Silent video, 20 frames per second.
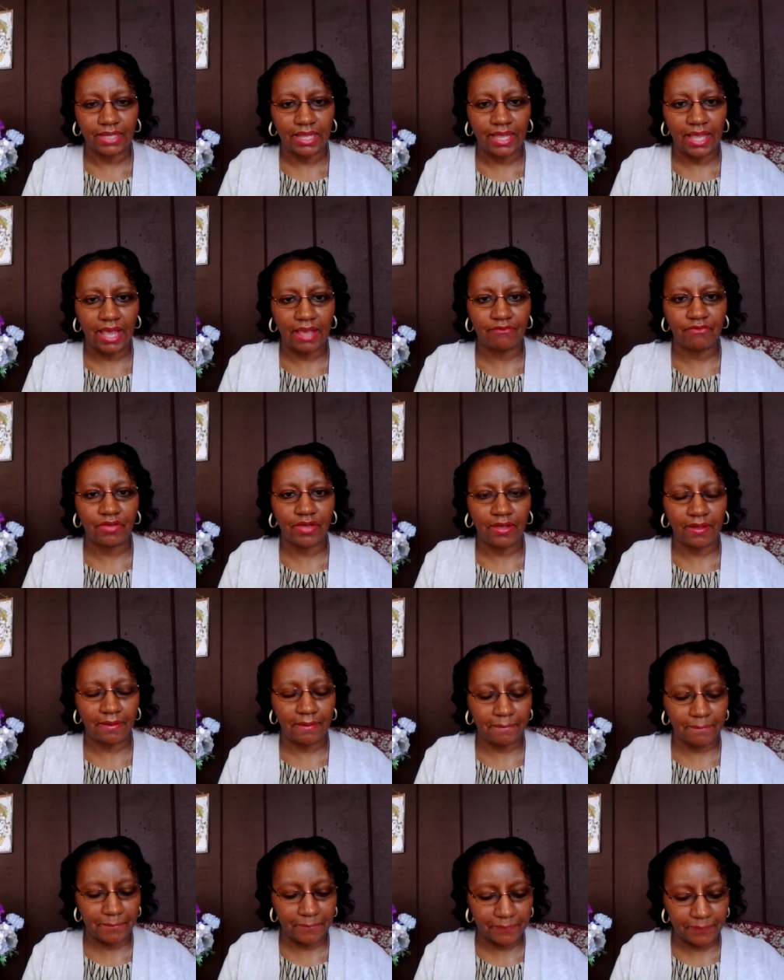have a
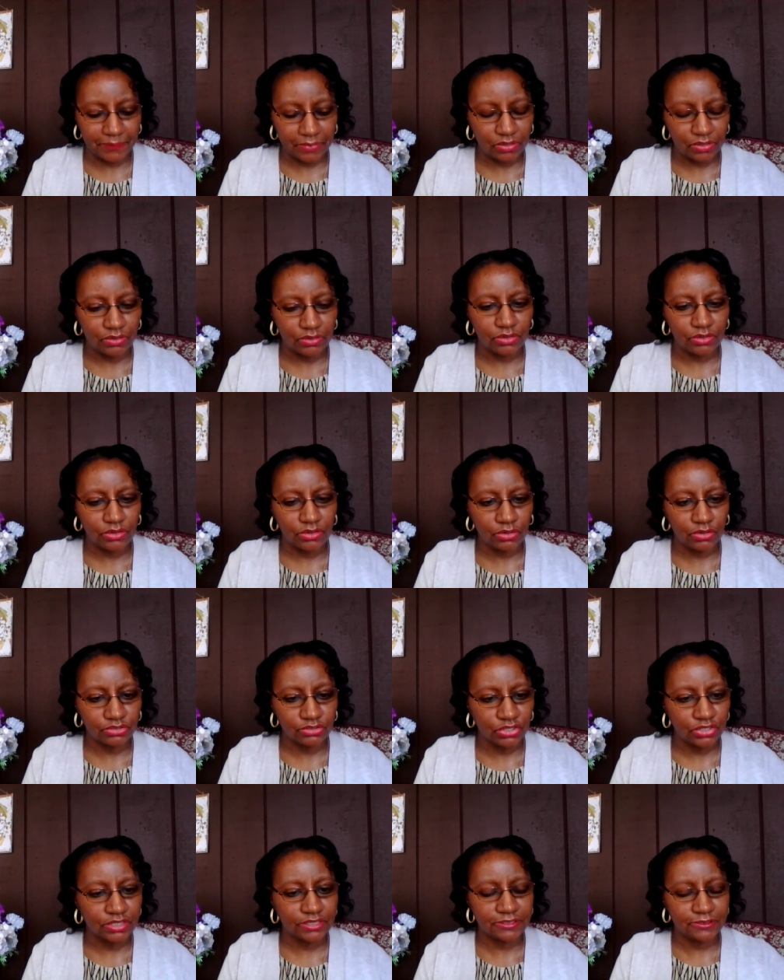you know
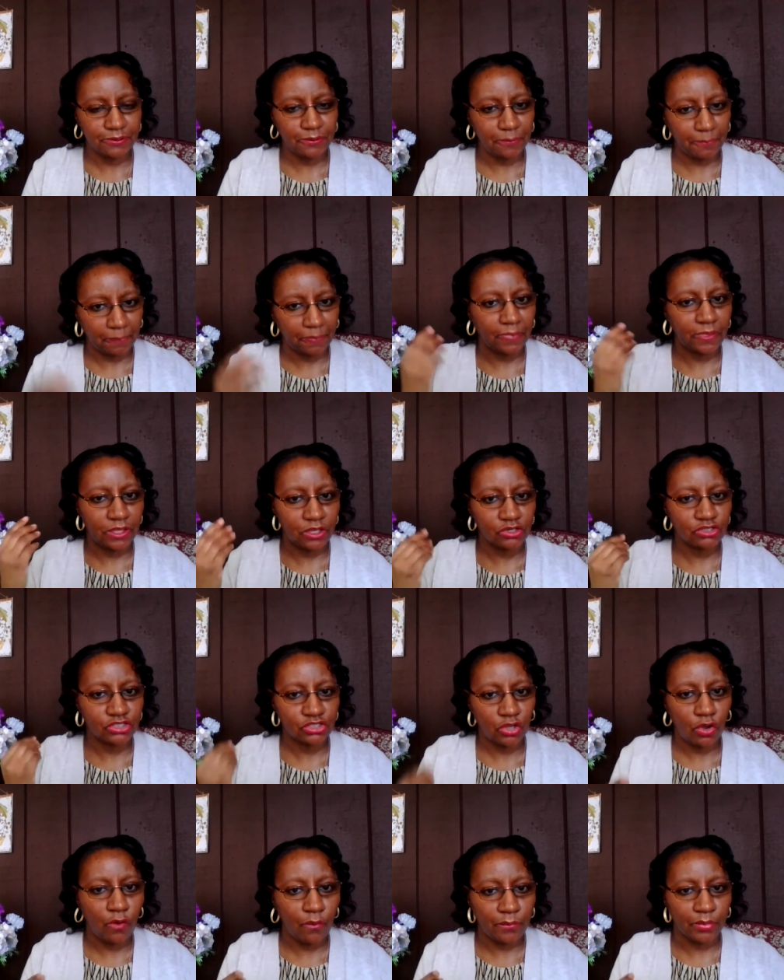so that you you're
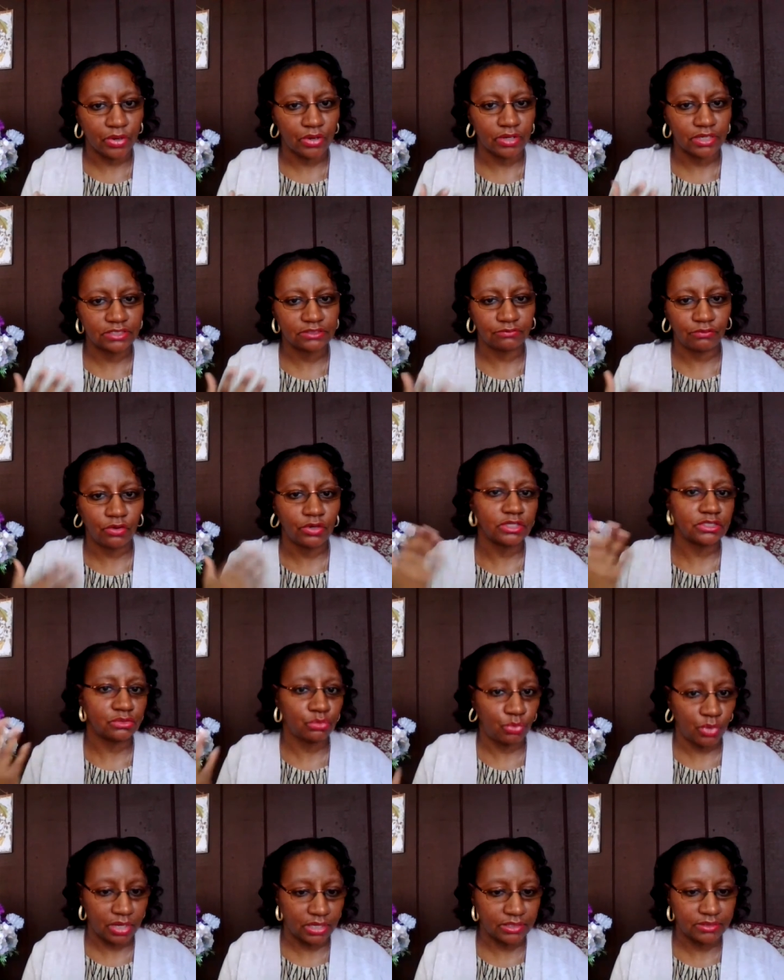sober as far as
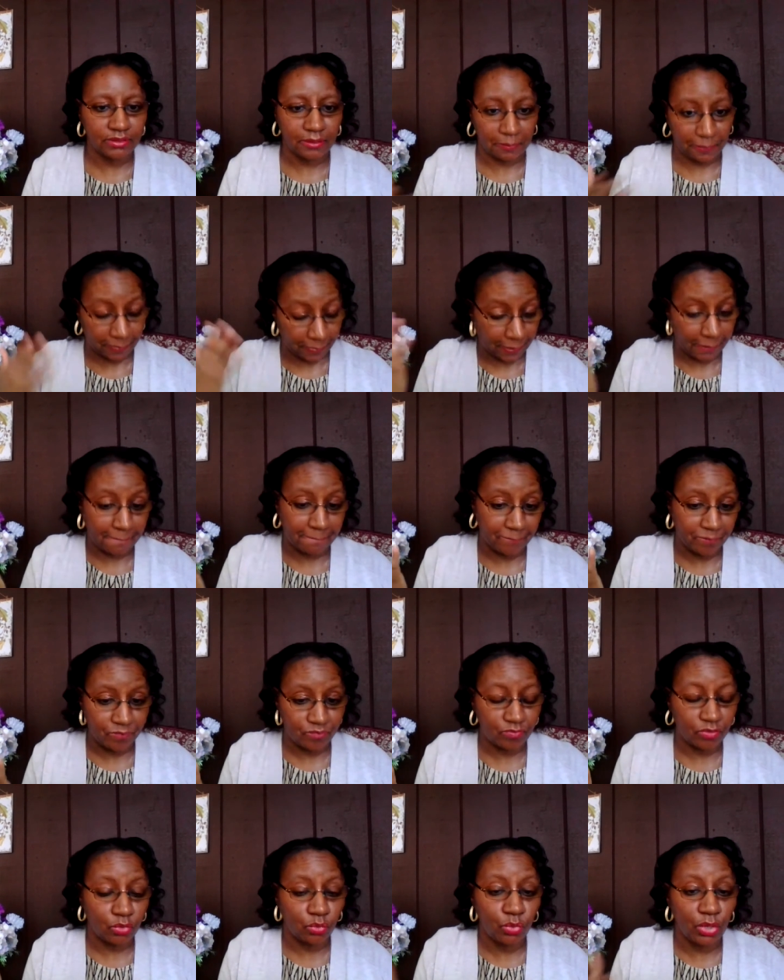what
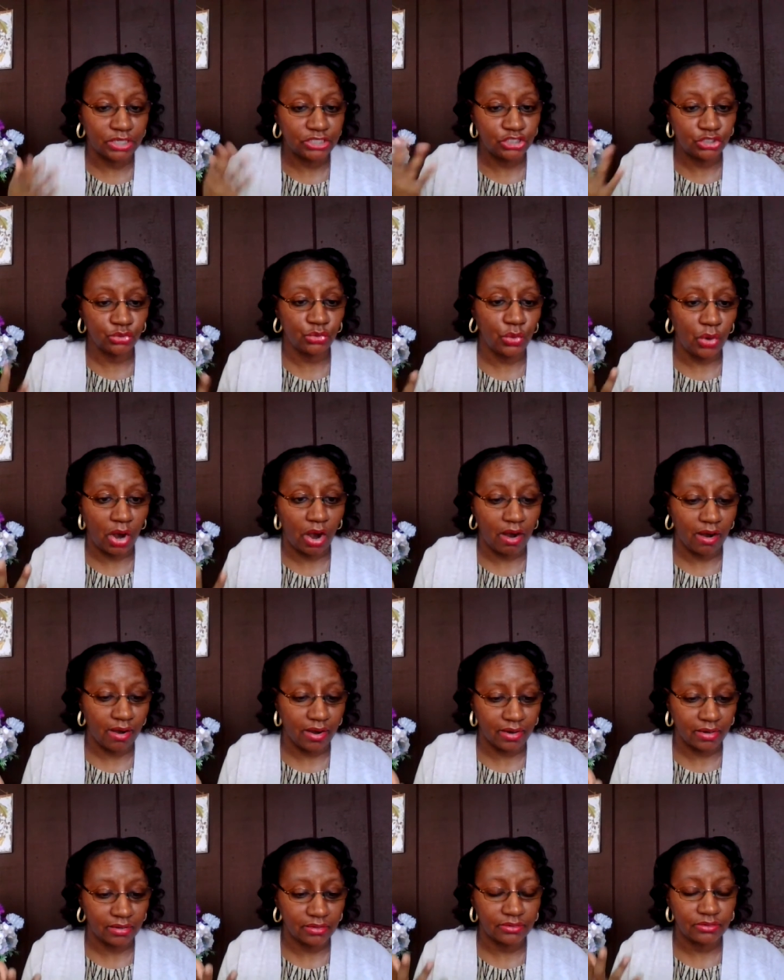what you
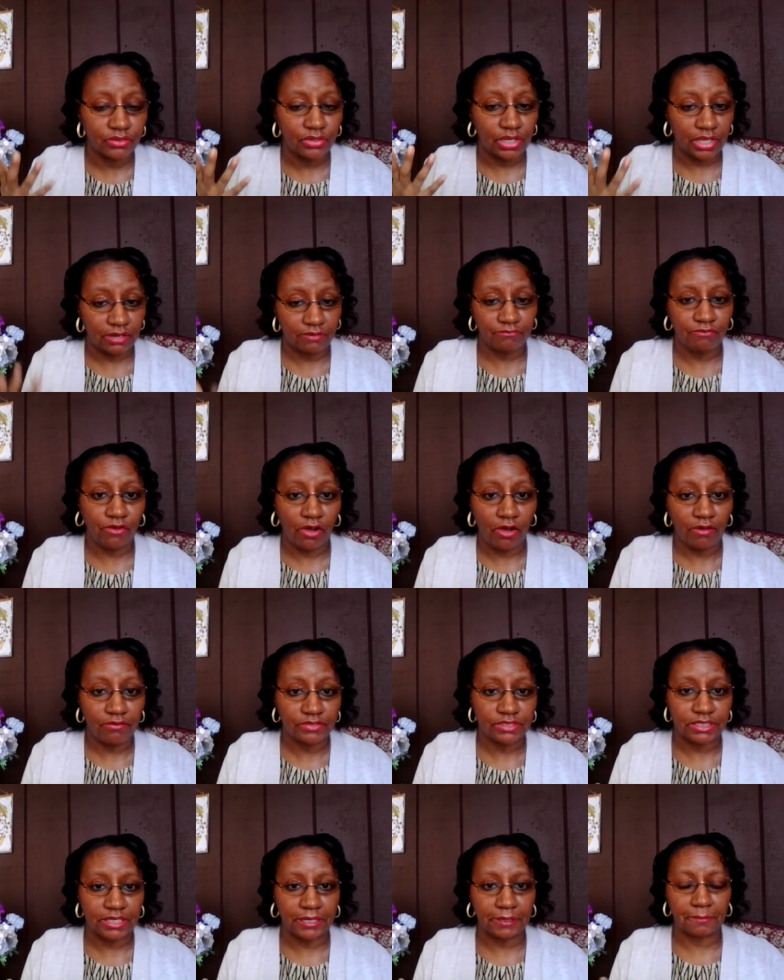are
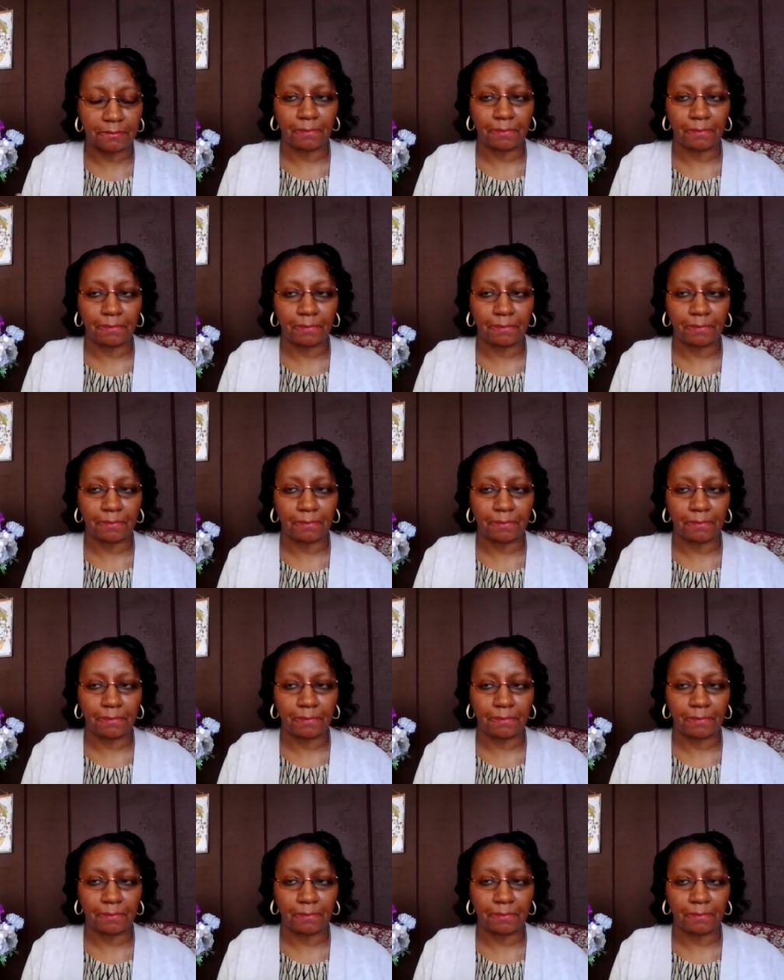involved in